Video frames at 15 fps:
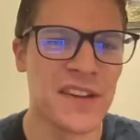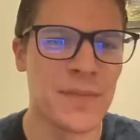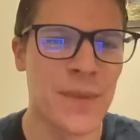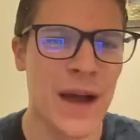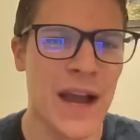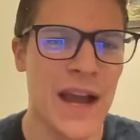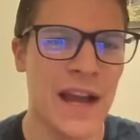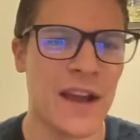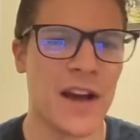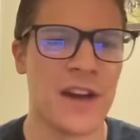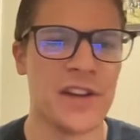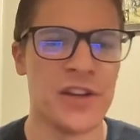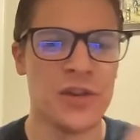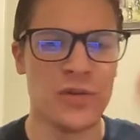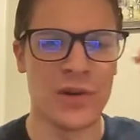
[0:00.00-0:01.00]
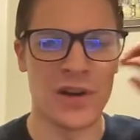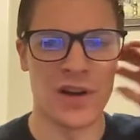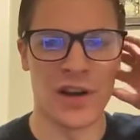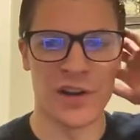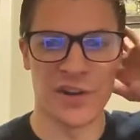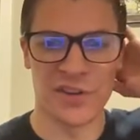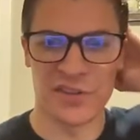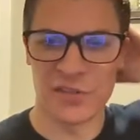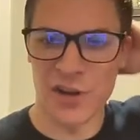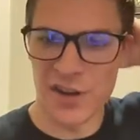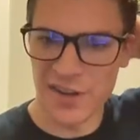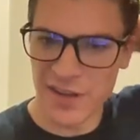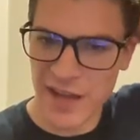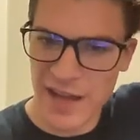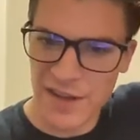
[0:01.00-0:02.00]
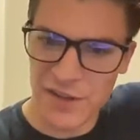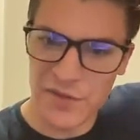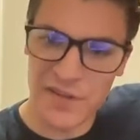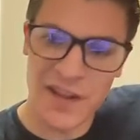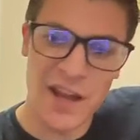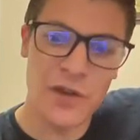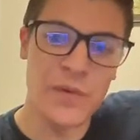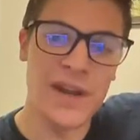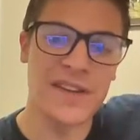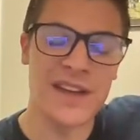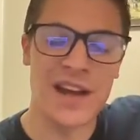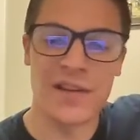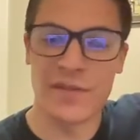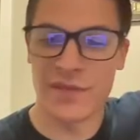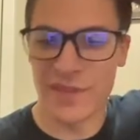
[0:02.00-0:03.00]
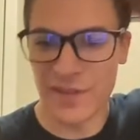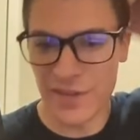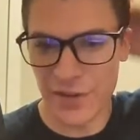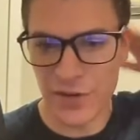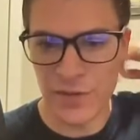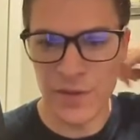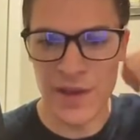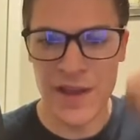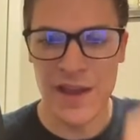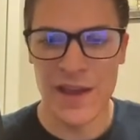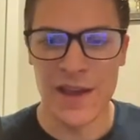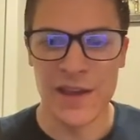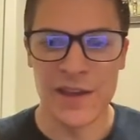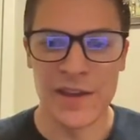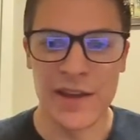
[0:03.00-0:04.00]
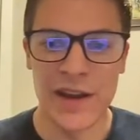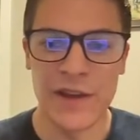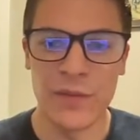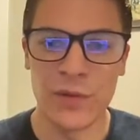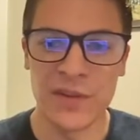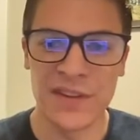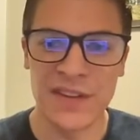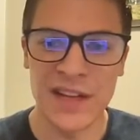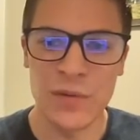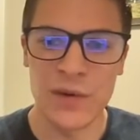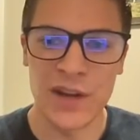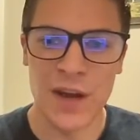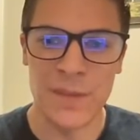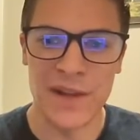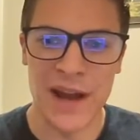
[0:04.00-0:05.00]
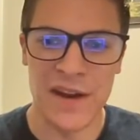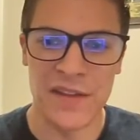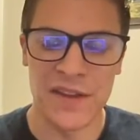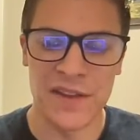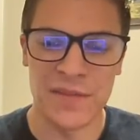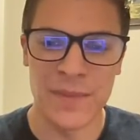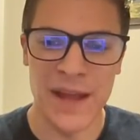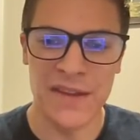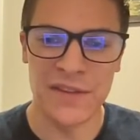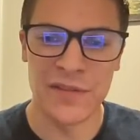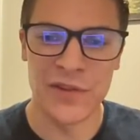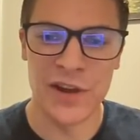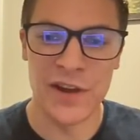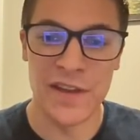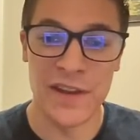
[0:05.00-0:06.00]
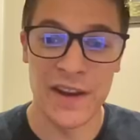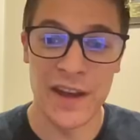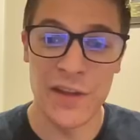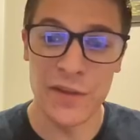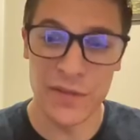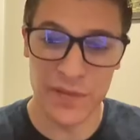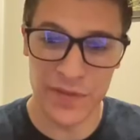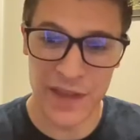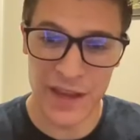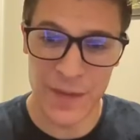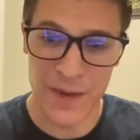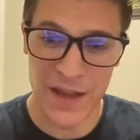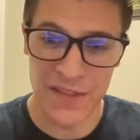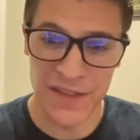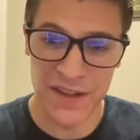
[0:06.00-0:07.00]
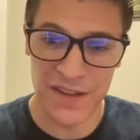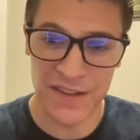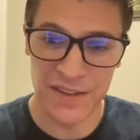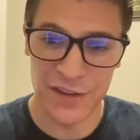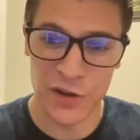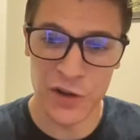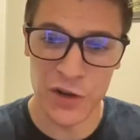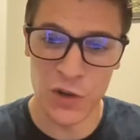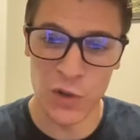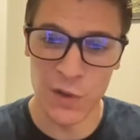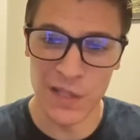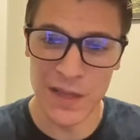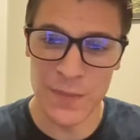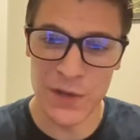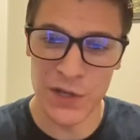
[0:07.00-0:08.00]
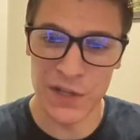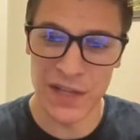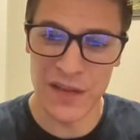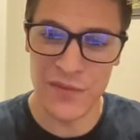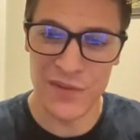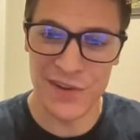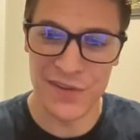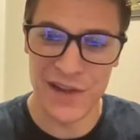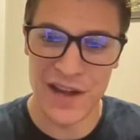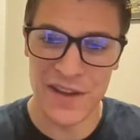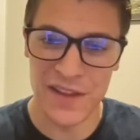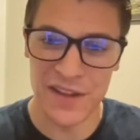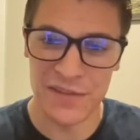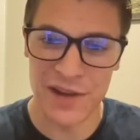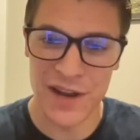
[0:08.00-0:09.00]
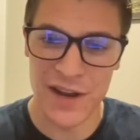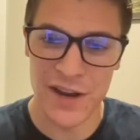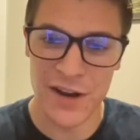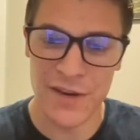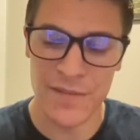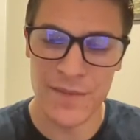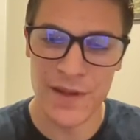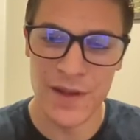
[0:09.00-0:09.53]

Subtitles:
spying on you on your strong side, so it's not a weak side. So it will see what comes out of this space over here. And another thing about this, you can only build infantry out of this right here.